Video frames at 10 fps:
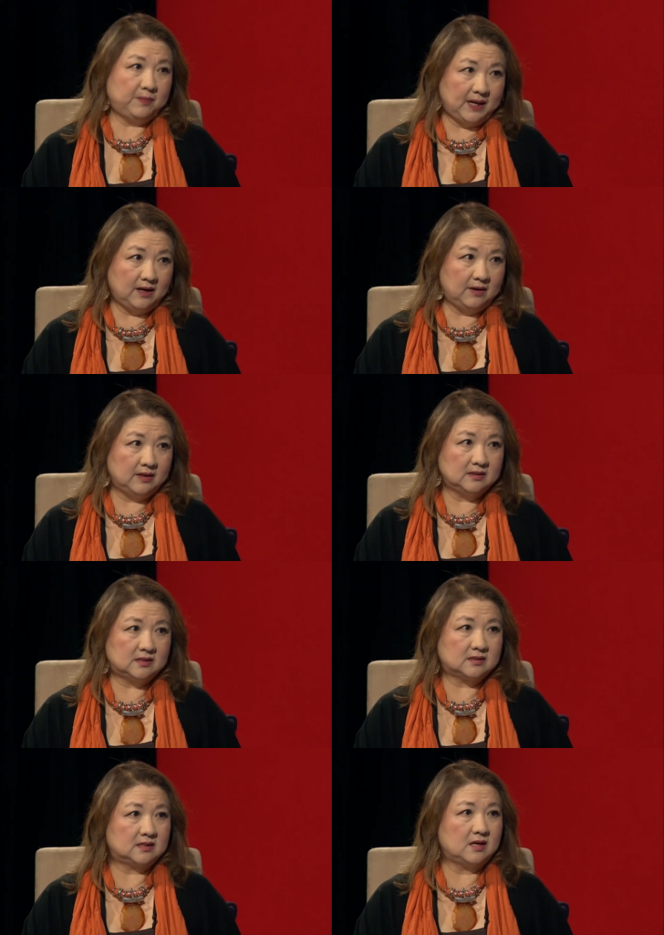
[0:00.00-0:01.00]
parents
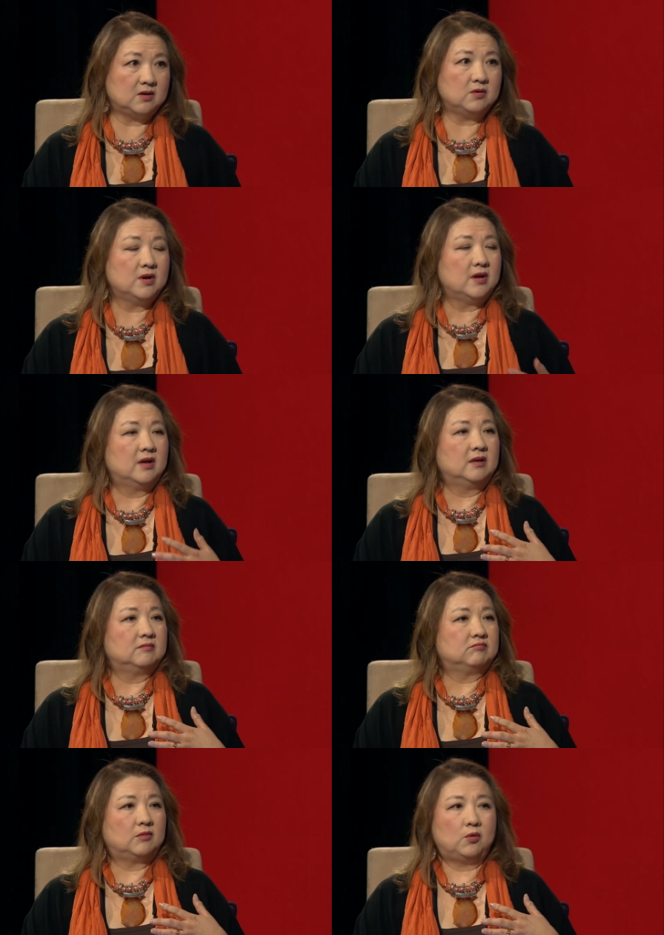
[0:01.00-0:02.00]
so
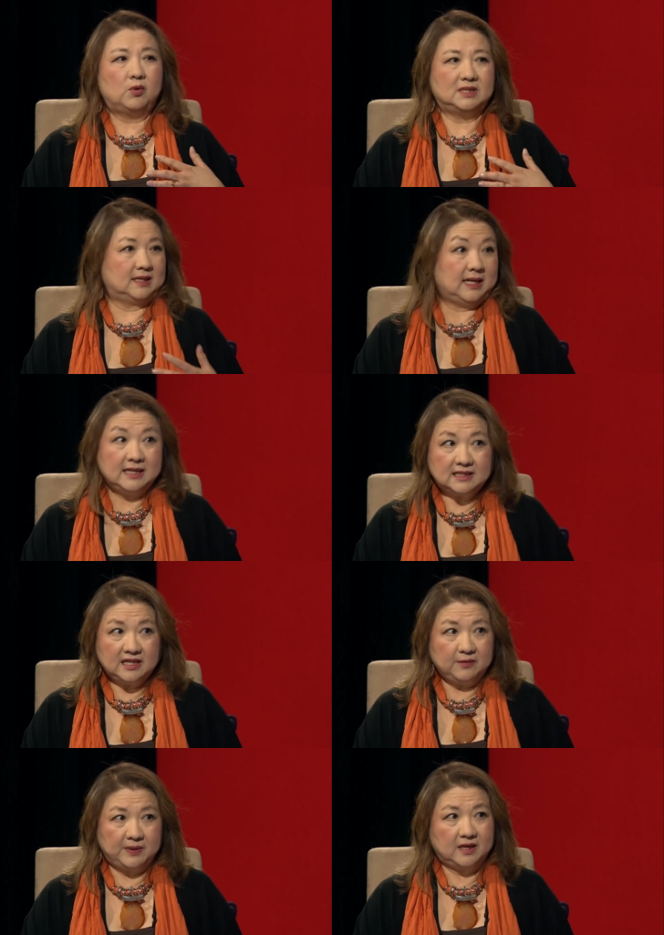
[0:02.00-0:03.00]
was it
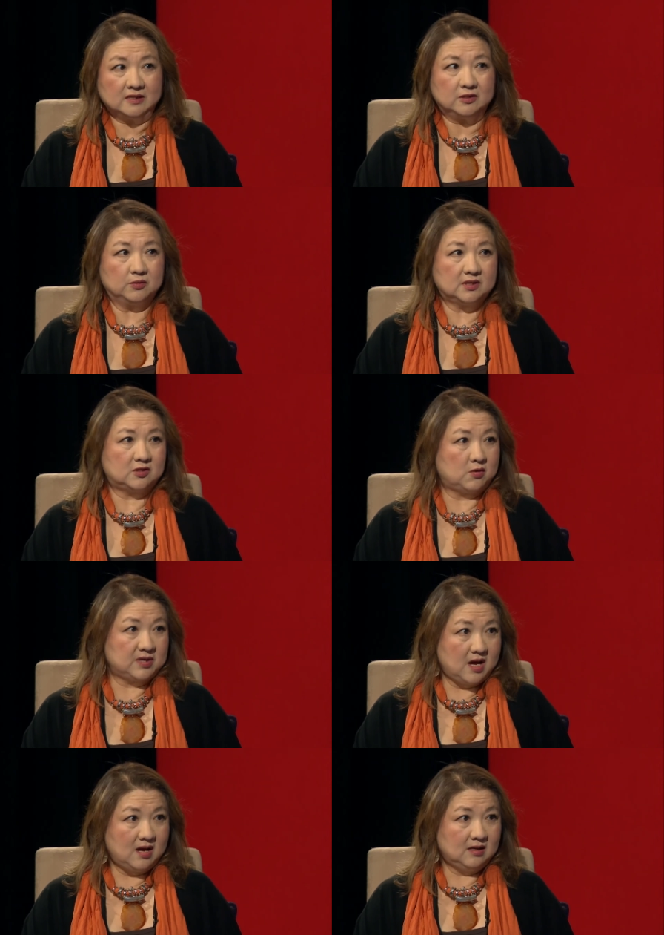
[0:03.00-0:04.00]
easy because you were so
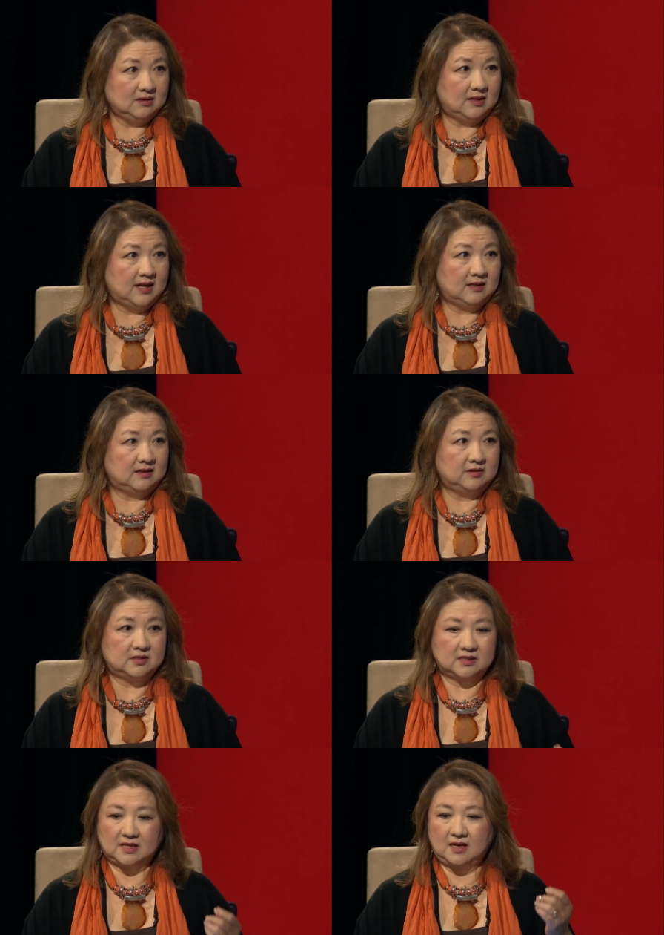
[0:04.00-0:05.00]
young that you
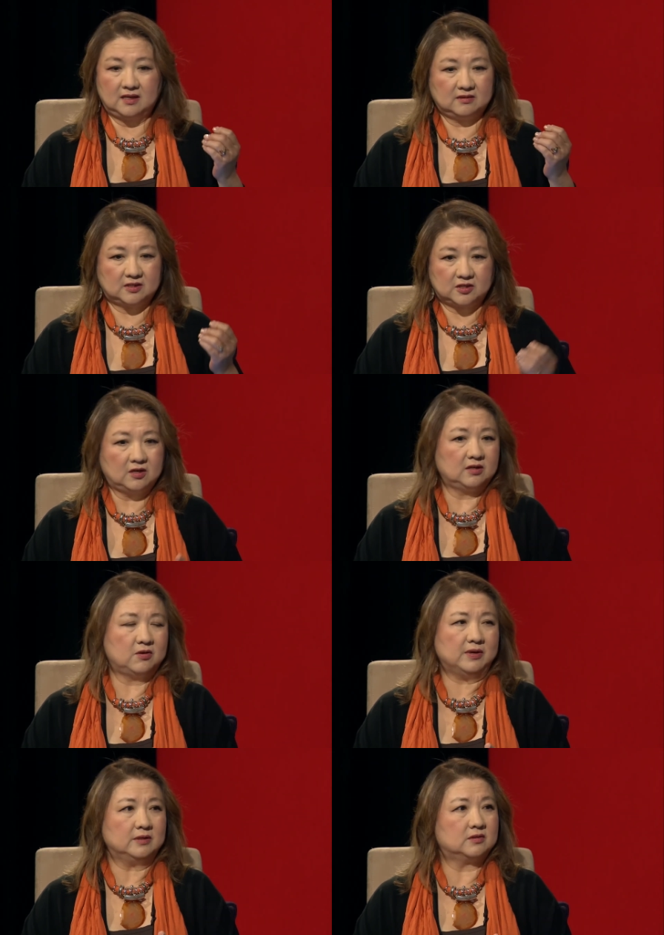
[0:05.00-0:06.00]
just kind of started
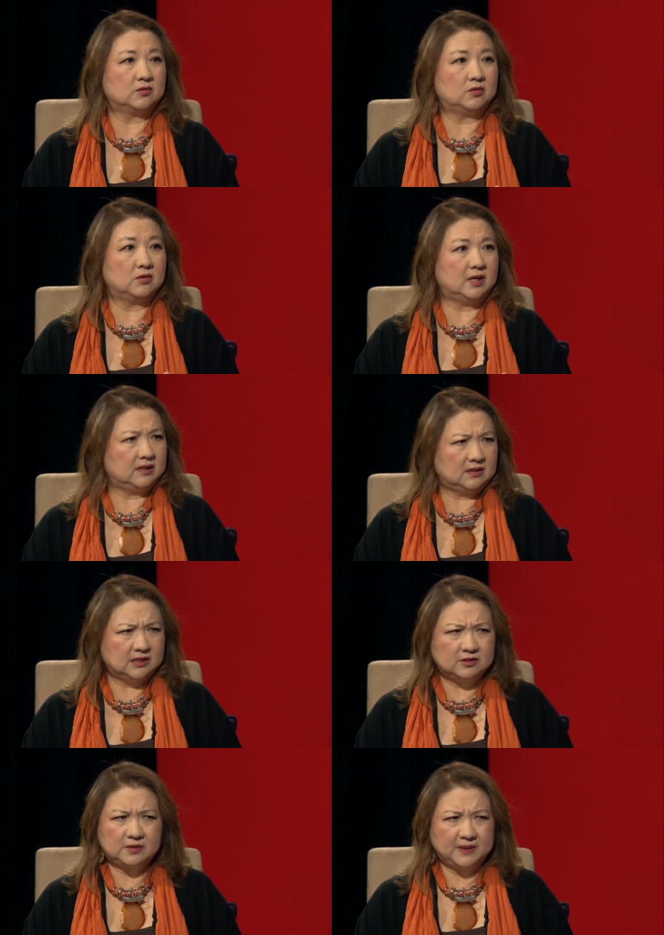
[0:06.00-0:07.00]
going to school? And
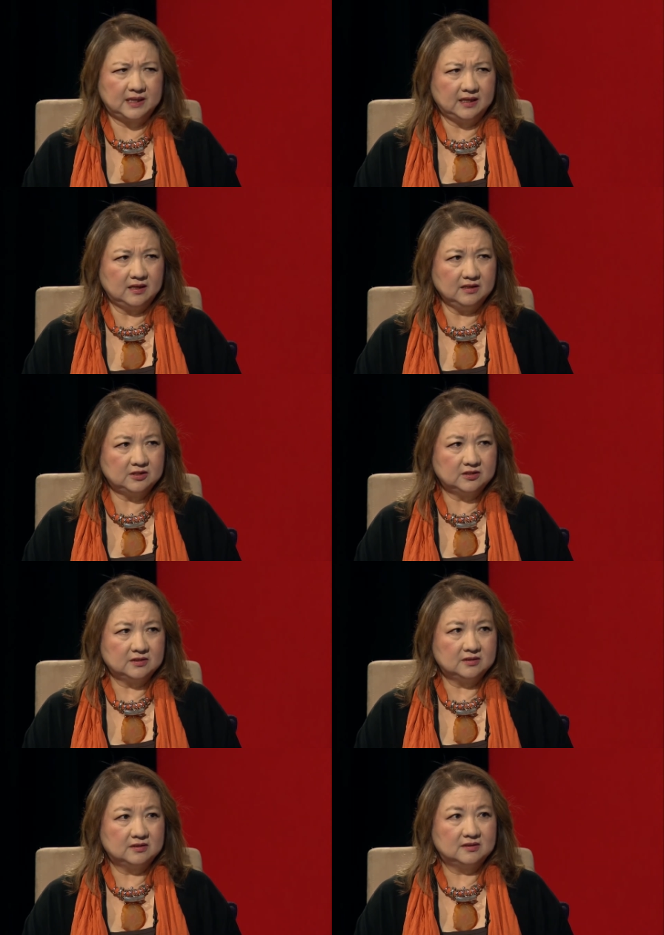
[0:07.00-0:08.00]
did you speak English?
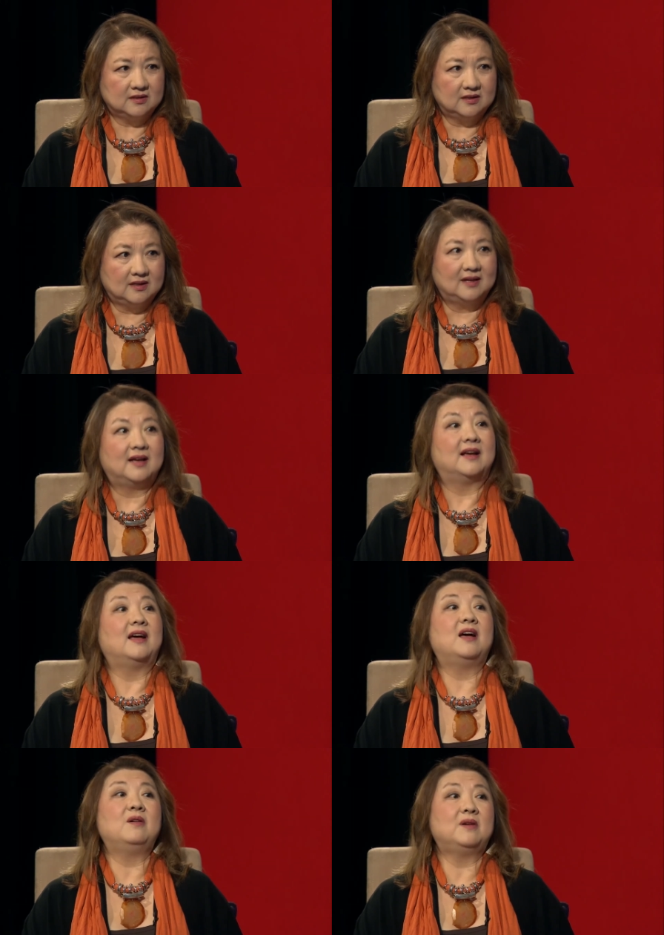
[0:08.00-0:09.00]
I did not speak English.
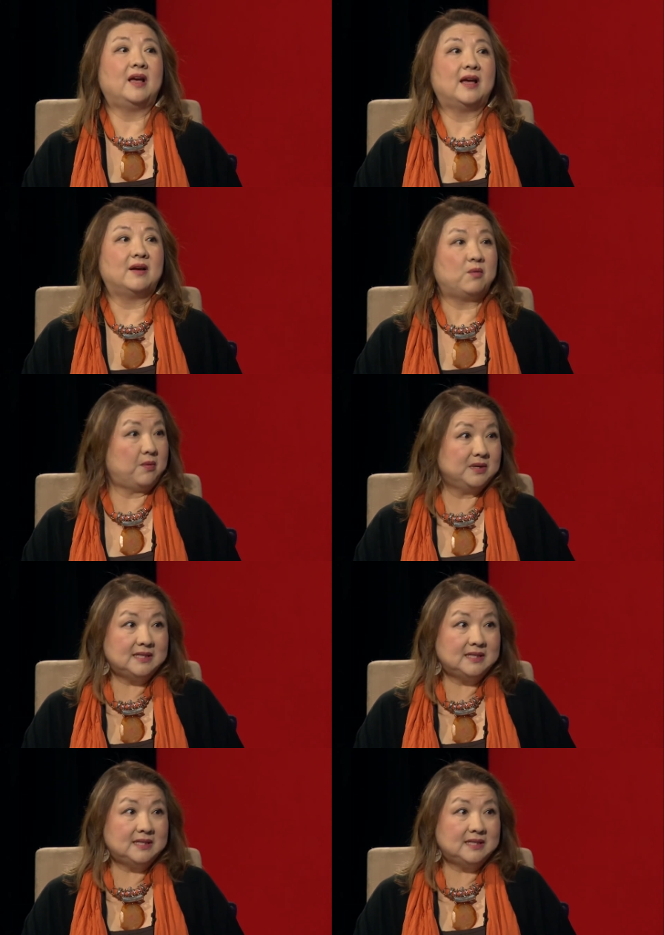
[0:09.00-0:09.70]
Okay. No, what didn't. was